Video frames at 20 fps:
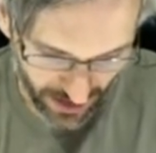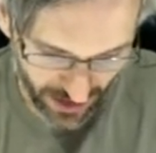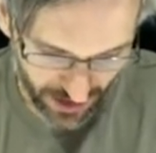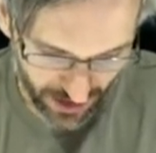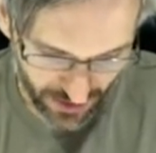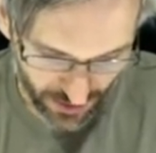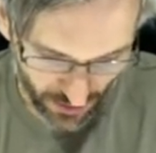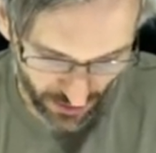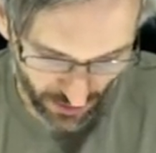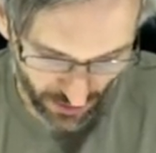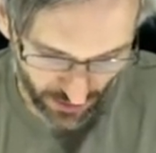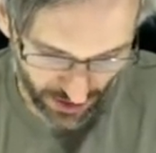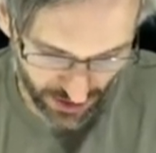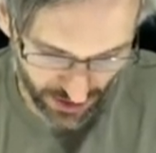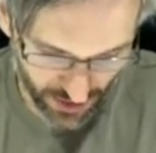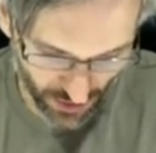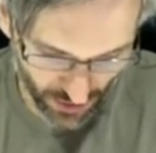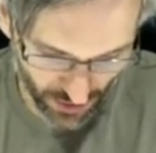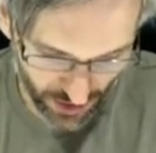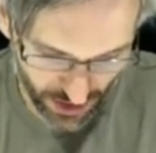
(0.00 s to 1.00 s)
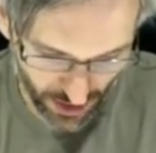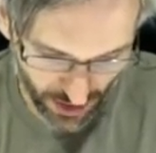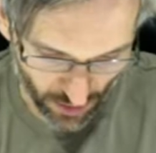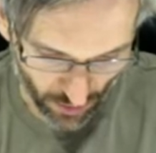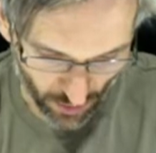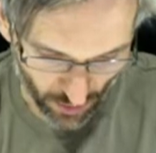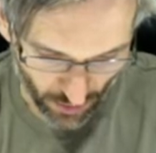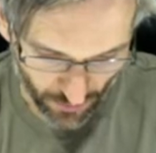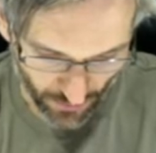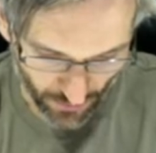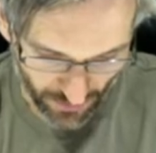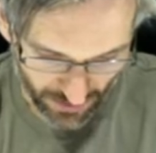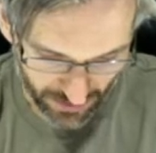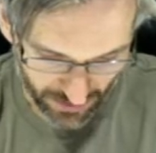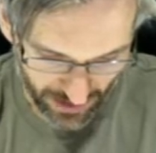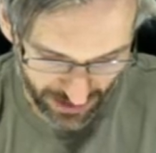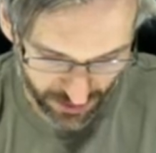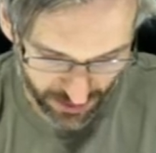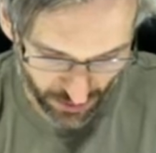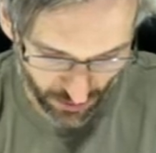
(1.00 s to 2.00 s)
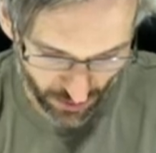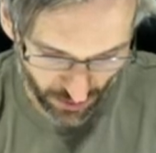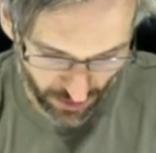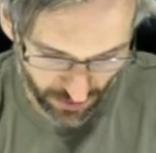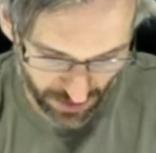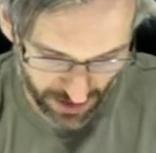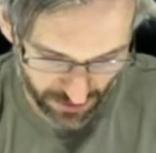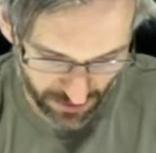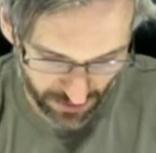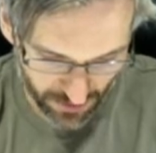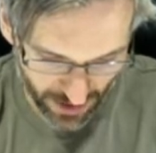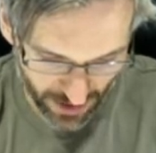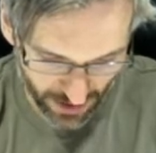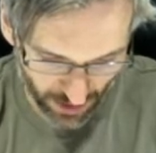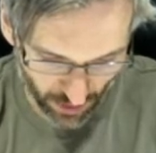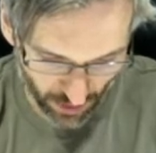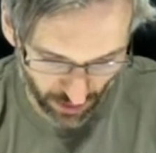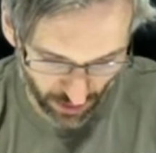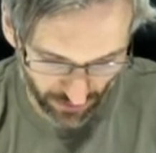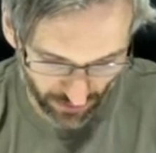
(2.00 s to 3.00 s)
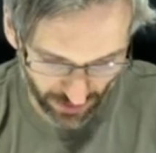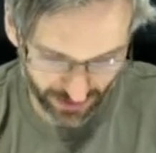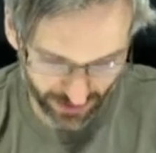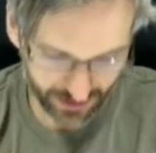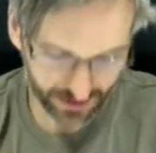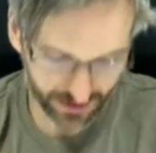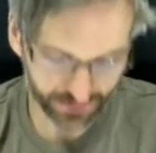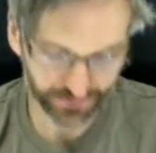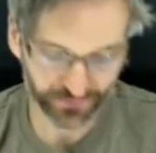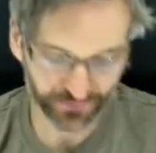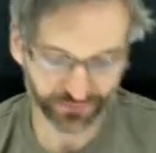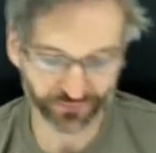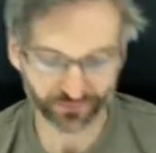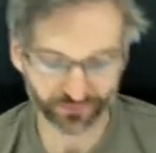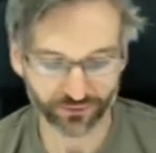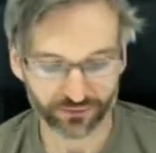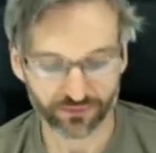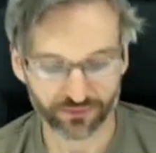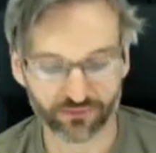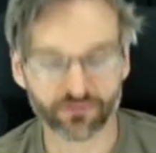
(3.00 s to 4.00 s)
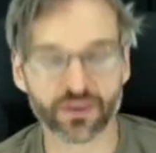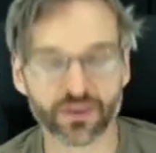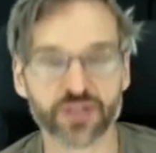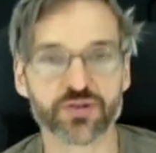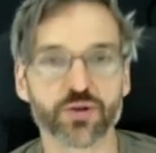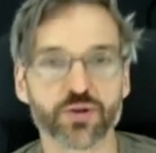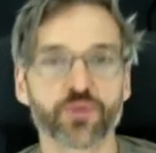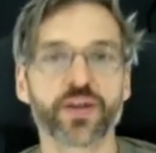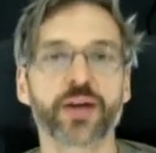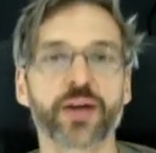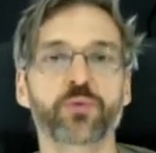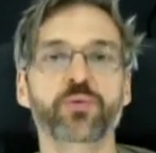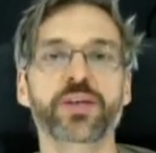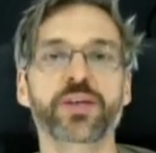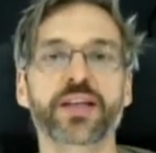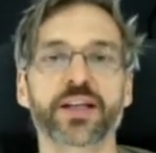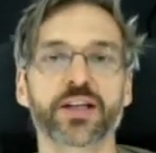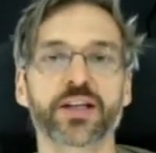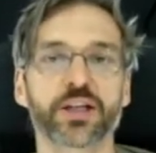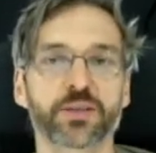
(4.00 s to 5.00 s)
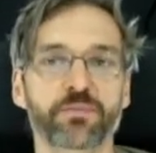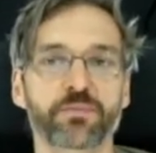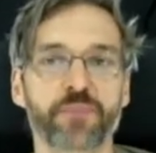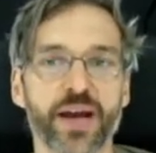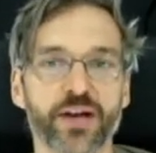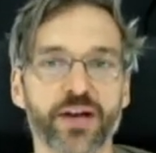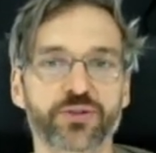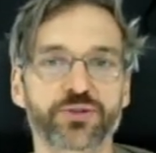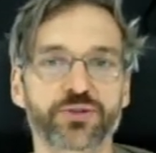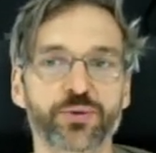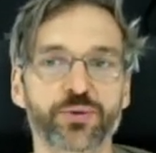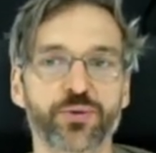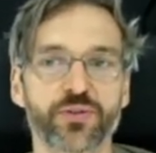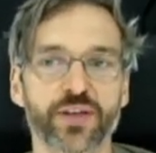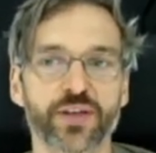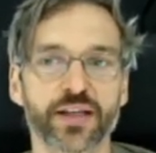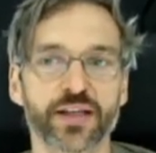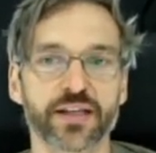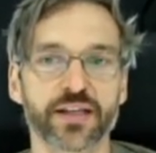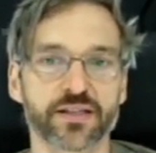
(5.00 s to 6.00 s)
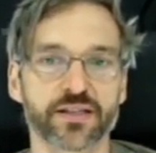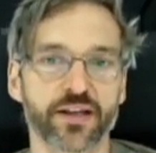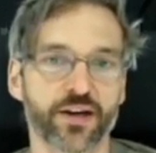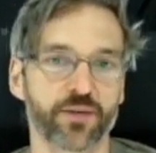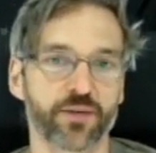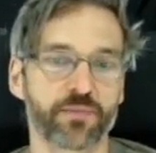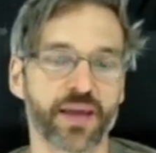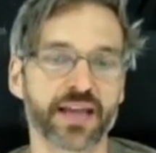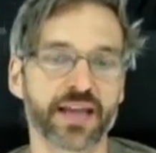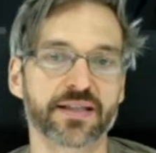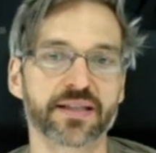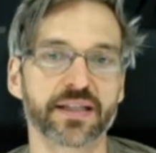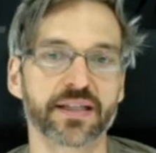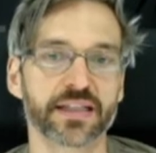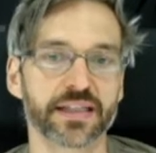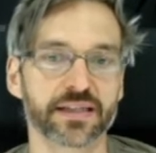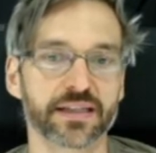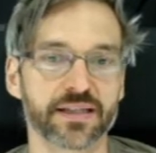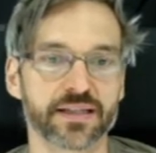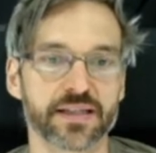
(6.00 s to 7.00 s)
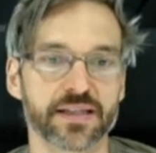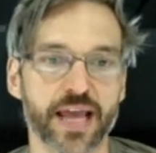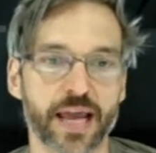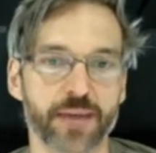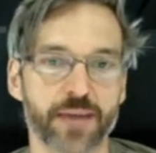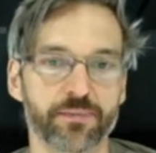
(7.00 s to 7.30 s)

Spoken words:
So these are equal, and that's what we mean by equivalent, so that we can compare two things that are basically the same.